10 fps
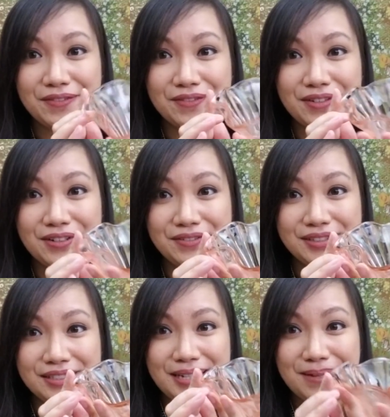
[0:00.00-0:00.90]

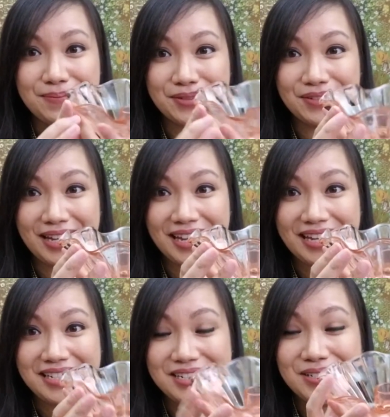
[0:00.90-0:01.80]
ruffled type of edge.